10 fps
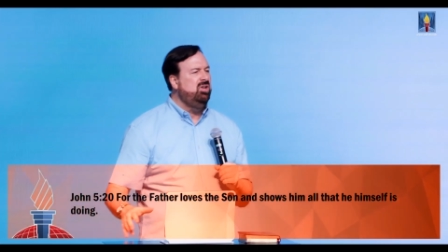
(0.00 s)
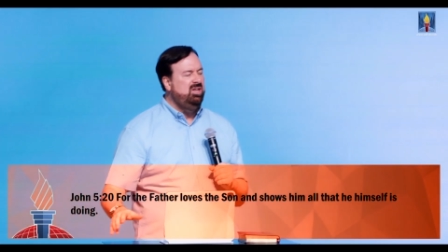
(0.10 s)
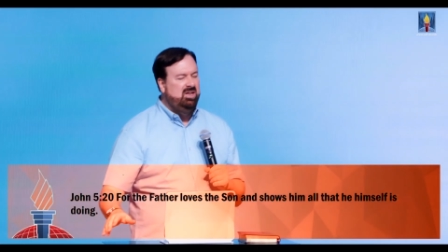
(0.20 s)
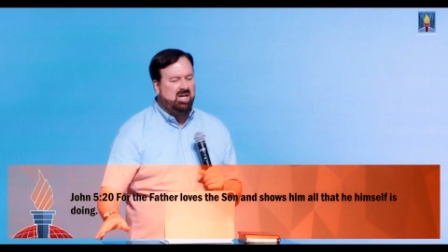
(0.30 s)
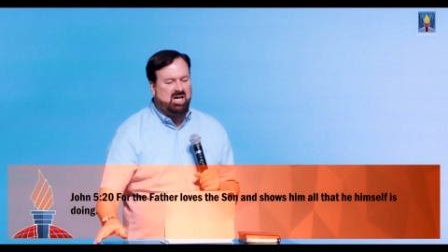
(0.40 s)

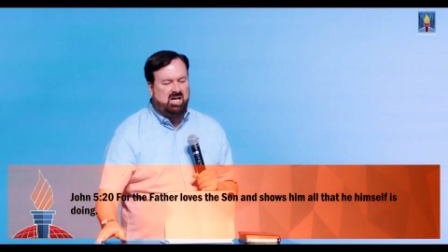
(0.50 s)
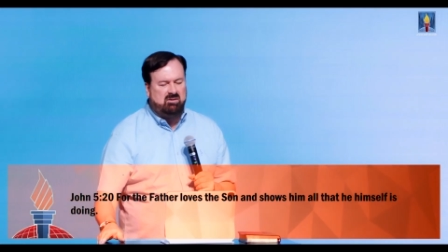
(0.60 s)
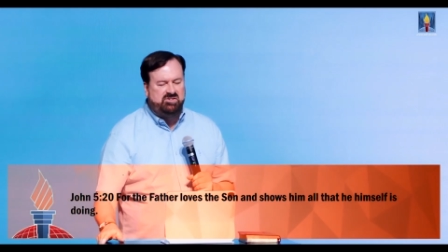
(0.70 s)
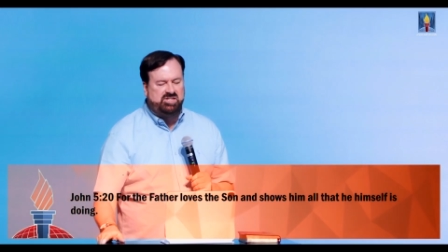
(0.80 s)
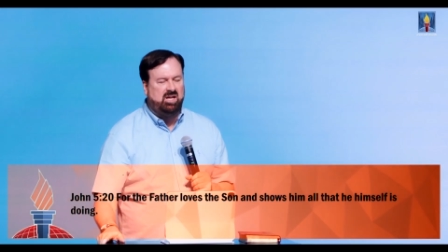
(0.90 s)

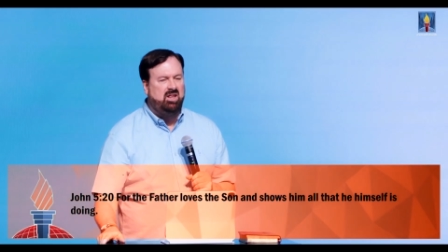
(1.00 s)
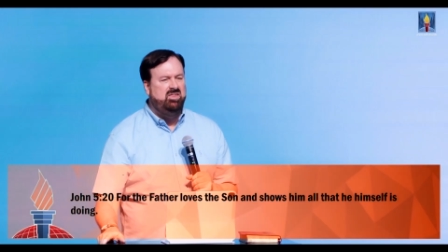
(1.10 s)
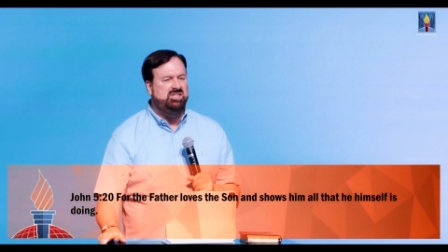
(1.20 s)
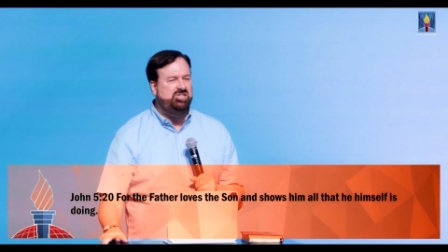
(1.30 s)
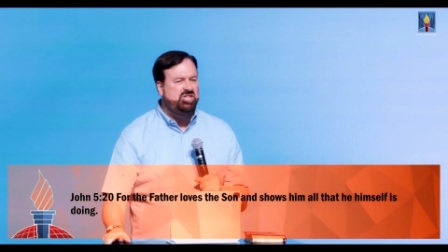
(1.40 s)
loves
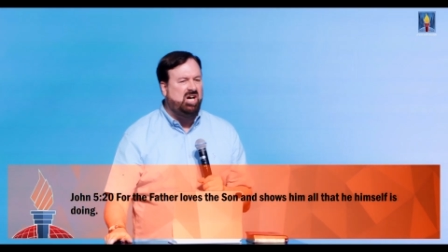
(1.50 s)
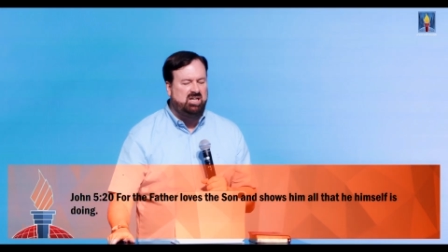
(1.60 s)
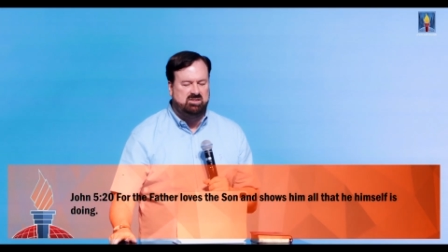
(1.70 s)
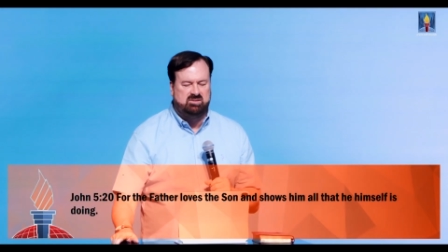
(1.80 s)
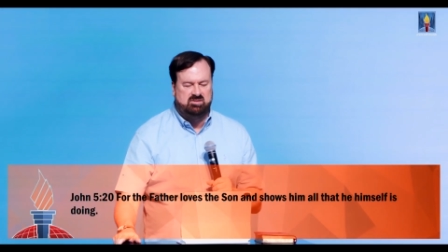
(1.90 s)
the
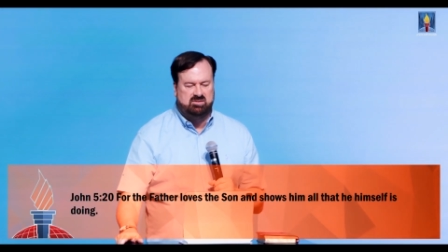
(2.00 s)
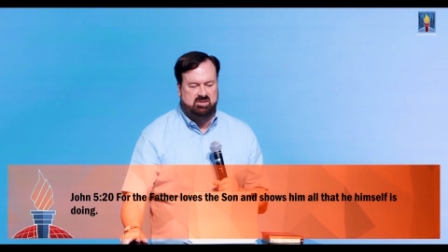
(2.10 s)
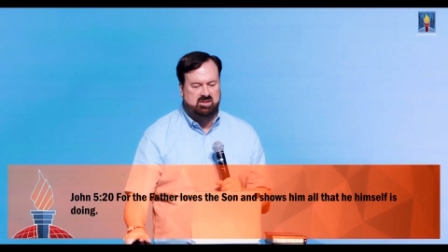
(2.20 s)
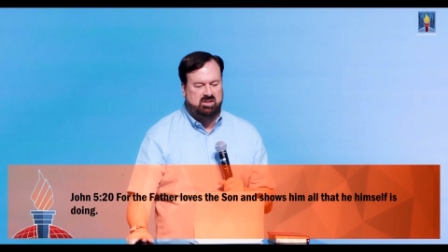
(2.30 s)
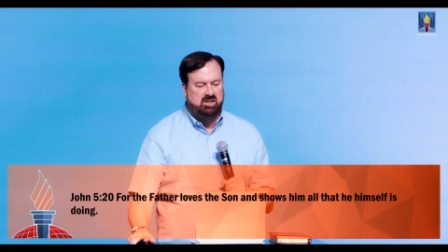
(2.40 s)
Son
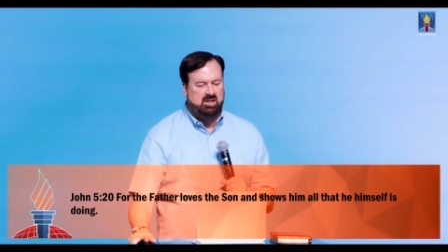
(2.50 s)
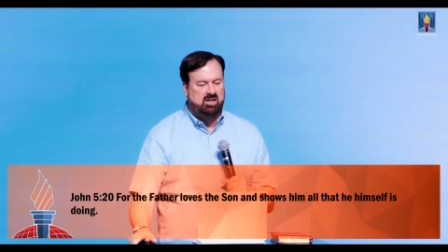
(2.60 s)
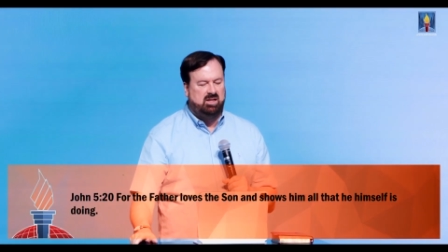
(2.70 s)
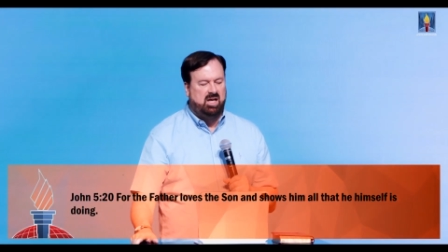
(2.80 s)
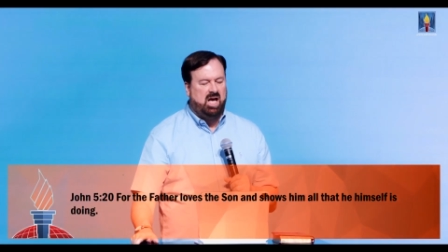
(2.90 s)

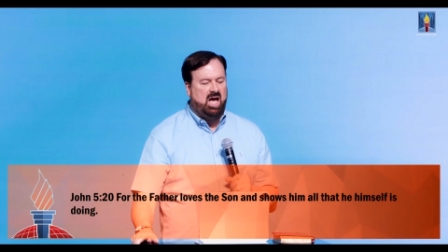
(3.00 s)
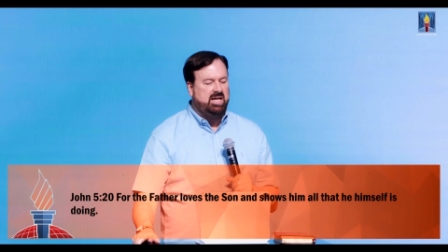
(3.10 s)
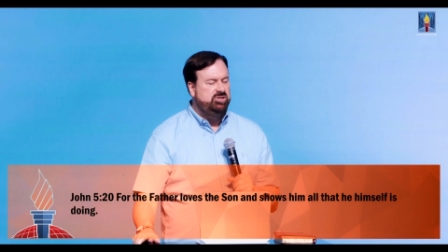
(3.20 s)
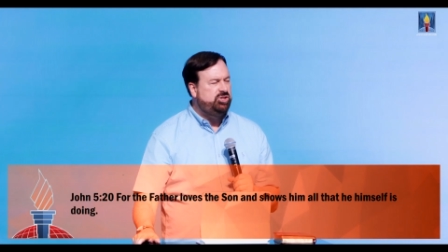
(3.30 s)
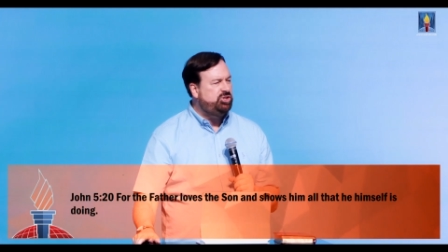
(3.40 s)

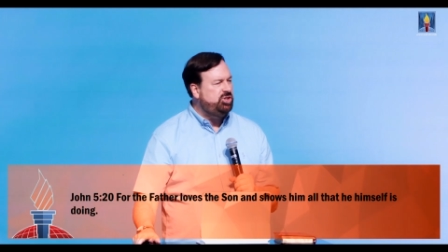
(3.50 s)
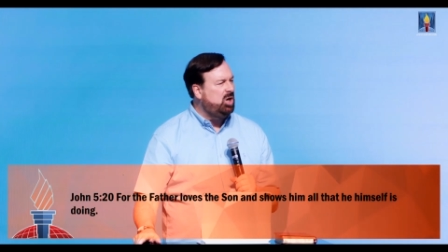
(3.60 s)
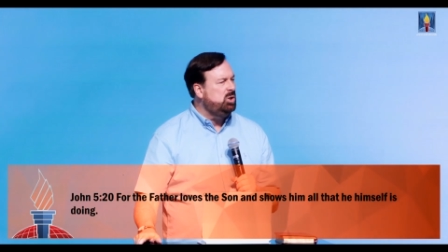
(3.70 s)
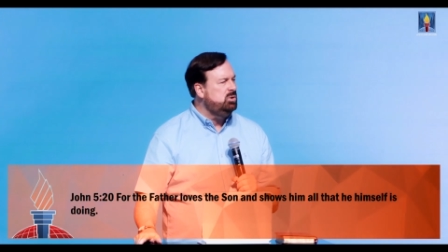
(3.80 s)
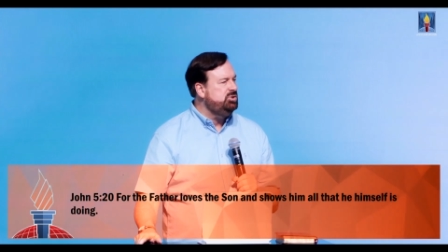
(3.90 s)
and
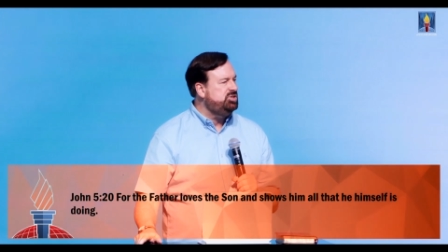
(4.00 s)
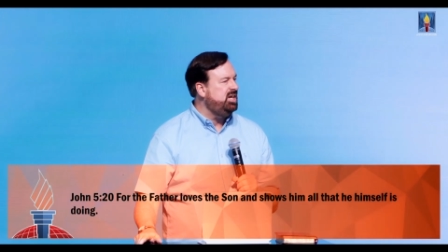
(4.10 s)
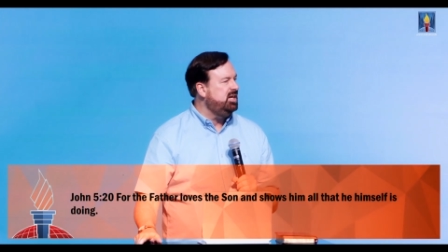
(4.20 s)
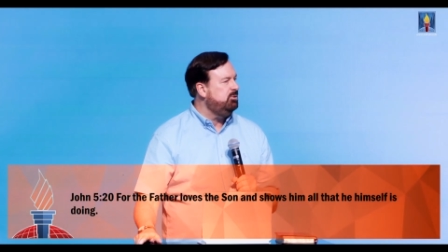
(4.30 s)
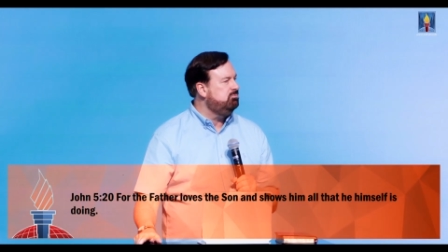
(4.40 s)
shows
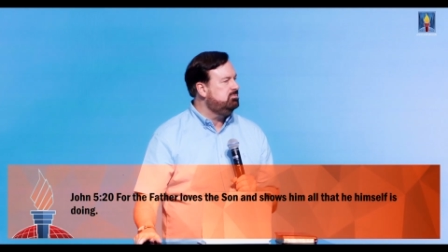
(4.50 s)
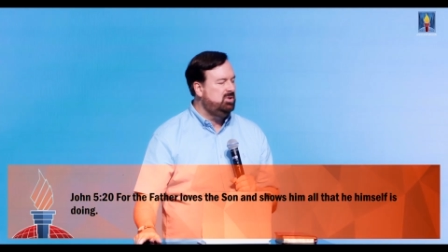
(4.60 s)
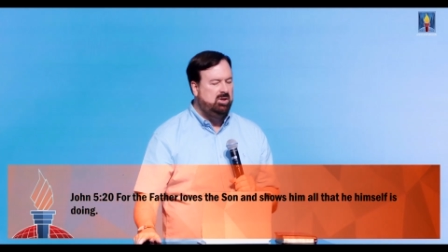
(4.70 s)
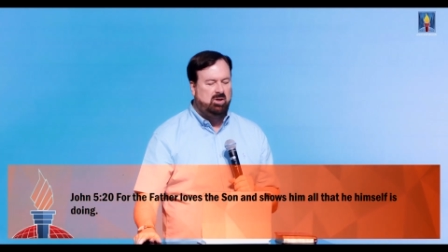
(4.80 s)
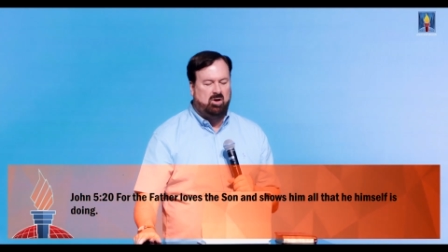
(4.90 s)
him
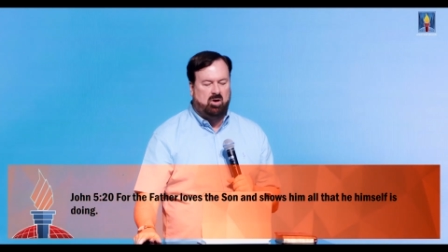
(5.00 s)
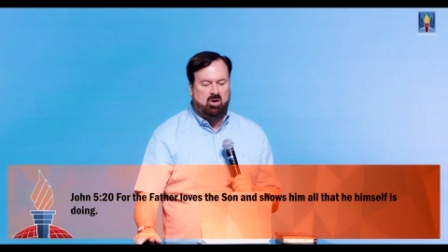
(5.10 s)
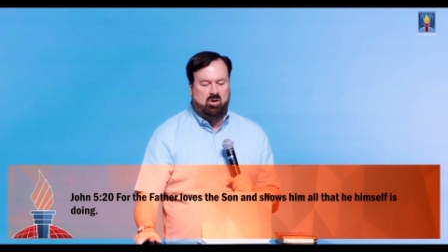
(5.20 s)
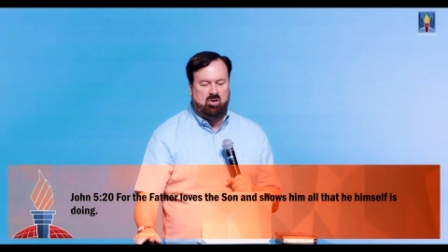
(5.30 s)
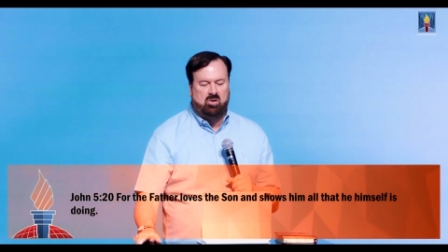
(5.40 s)

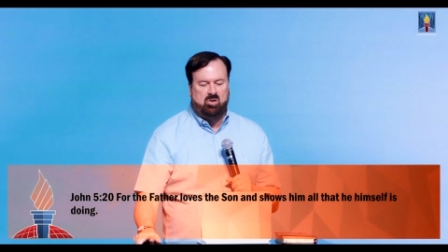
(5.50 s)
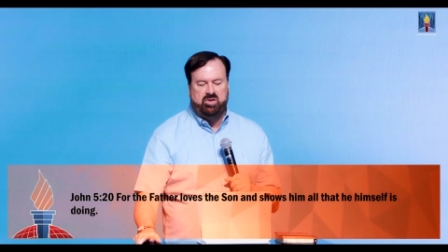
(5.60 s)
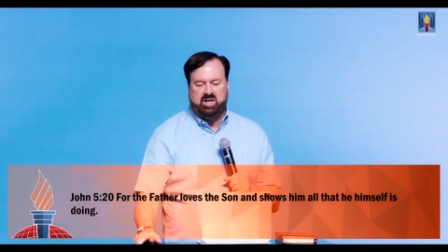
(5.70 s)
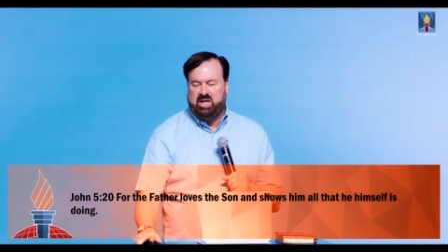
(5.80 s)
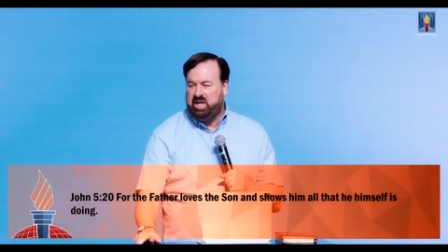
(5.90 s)
all
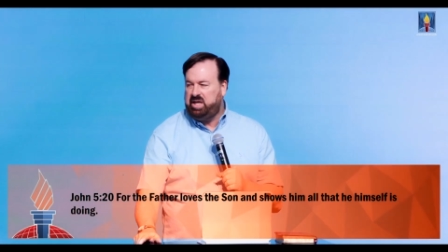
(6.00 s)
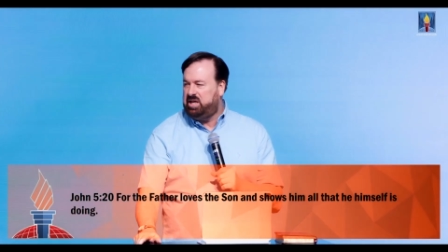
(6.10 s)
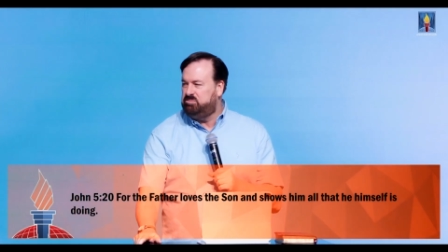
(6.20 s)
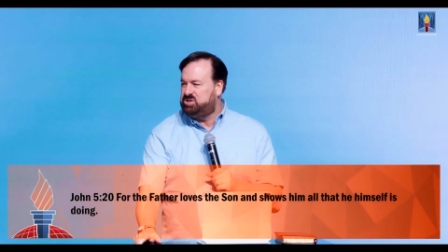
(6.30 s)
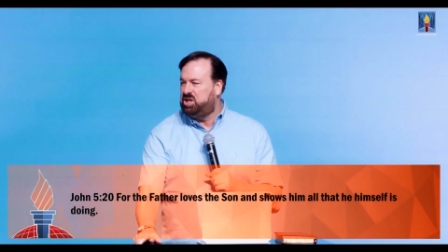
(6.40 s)
that he
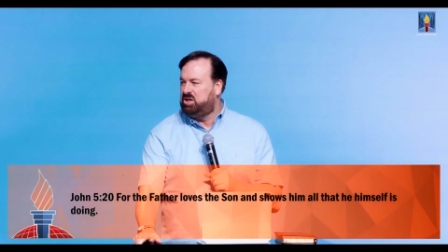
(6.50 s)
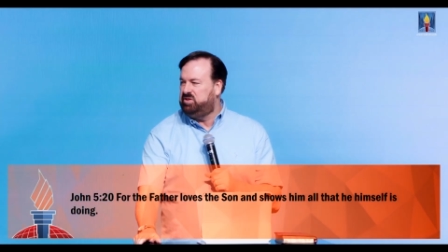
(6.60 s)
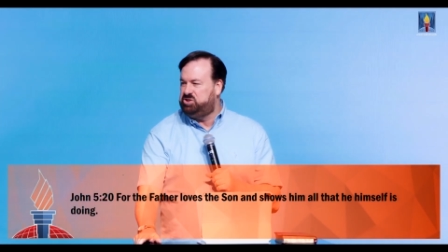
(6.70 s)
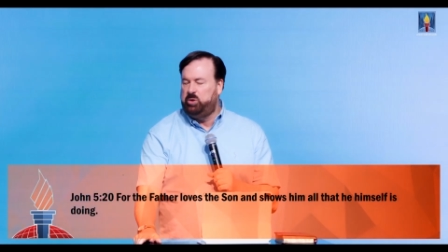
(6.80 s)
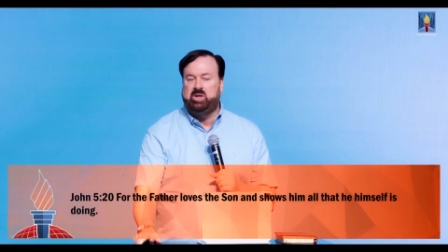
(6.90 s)
himself
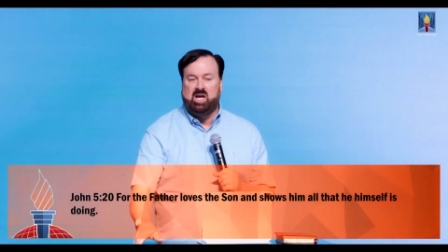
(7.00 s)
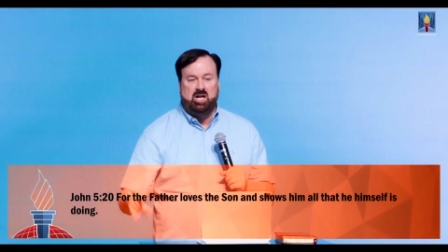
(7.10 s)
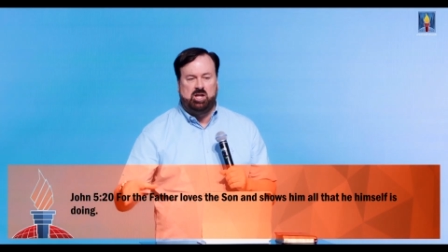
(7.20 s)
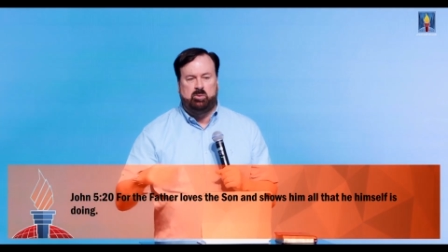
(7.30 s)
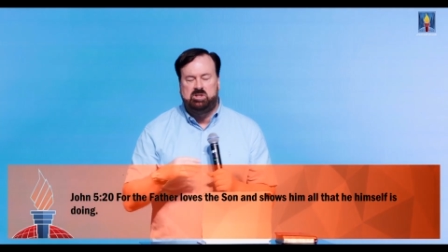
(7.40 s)
is doing. In
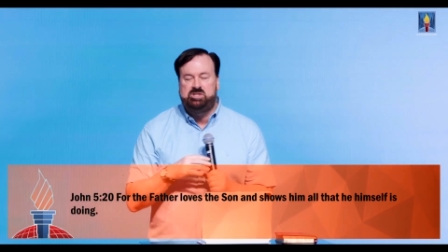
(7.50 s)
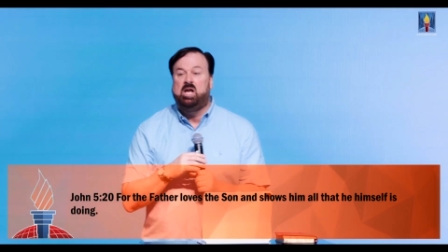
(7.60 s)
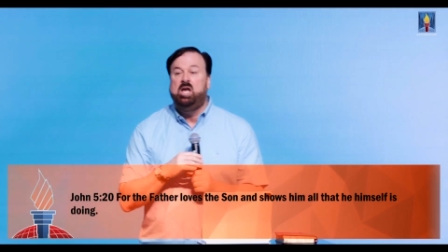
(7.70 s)
other words,